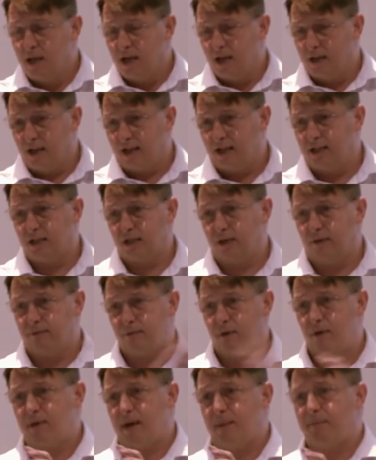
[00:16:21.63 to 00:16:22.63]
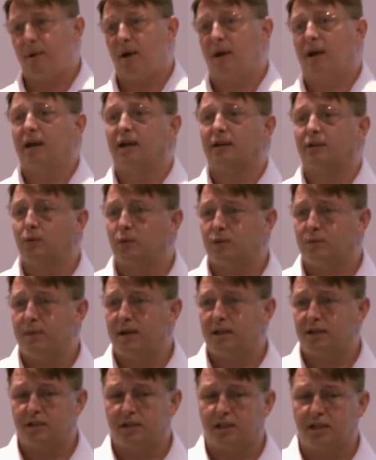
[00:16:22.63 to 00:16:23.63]
And I can literally throw that bucket at an
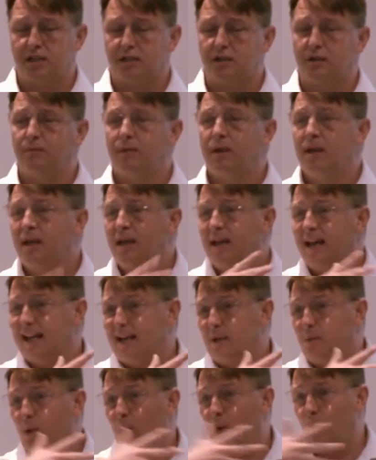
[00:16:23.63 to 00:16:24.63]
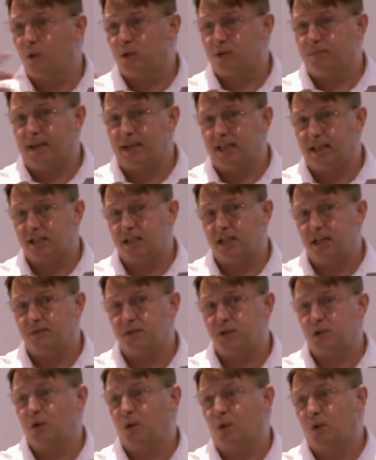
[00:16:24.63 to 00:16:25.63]
automation system, and it will automatically sift,
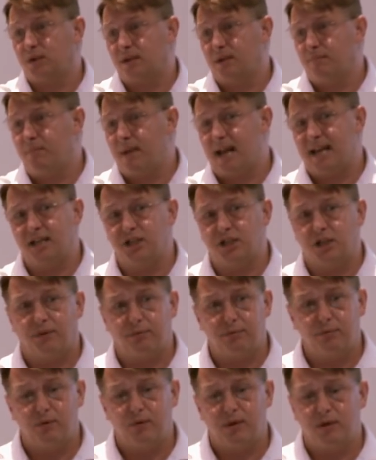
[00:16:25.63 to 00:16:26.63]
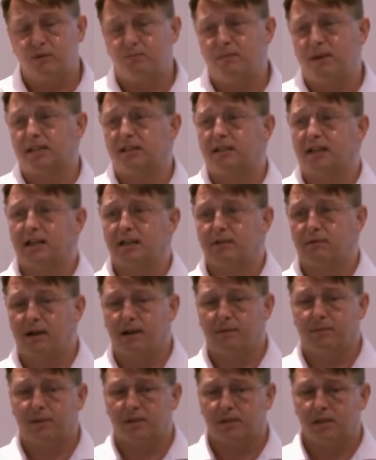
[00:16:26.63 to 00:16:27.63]
sort, and manage it through those metadata
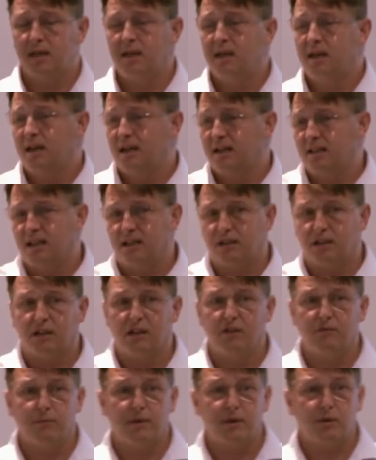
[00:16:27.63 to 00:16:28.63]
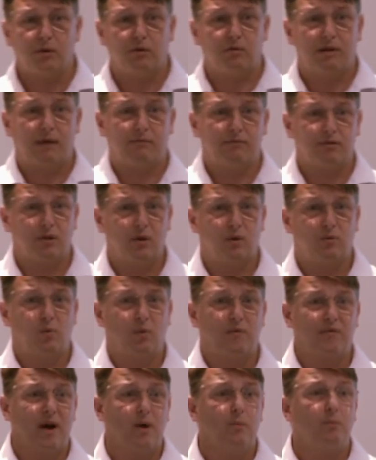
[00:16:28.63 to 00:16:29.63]
elements, and then deliver me the correct result
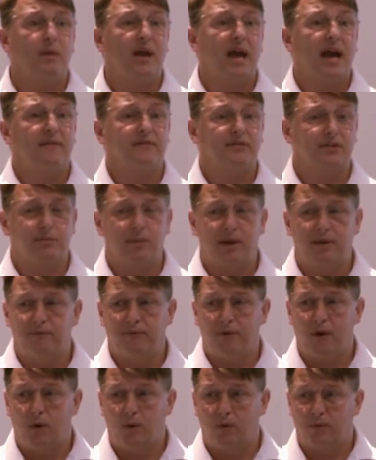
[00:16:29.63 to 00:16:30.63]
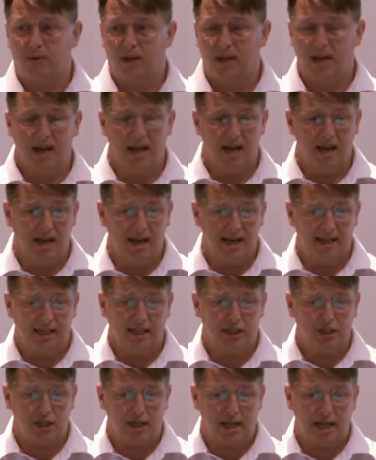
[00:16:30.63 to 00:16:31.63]
without me having to be involved in
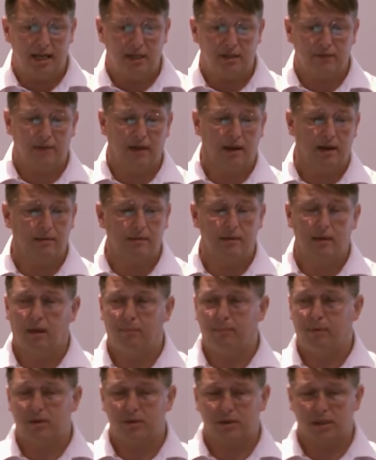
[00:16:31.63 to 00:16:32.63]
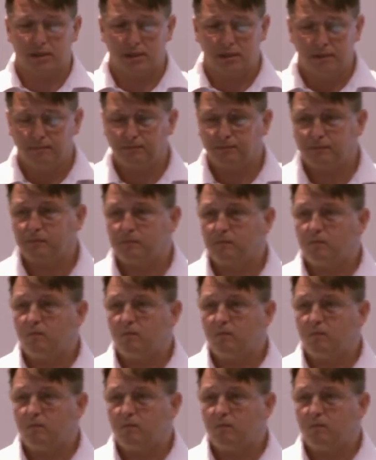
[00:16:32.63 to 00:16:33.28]
each stage of that process.